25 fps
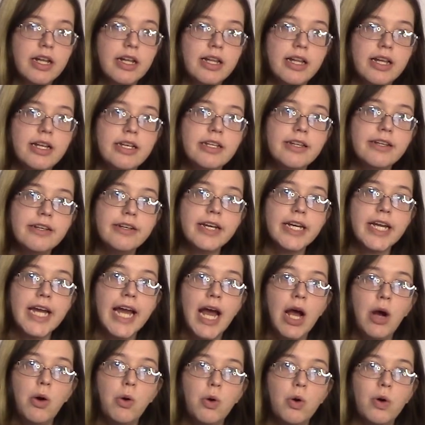let's look at
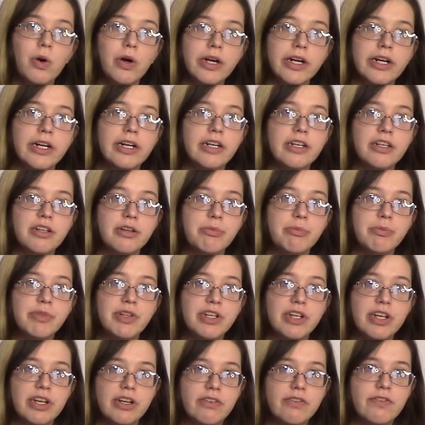how organisms
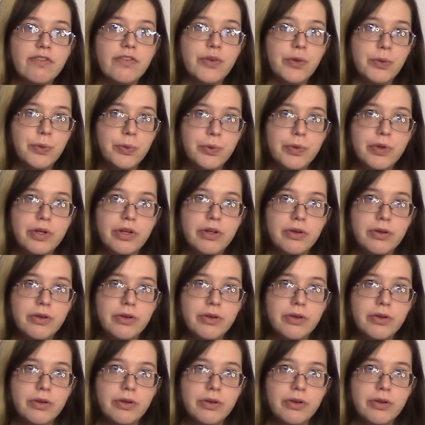get food.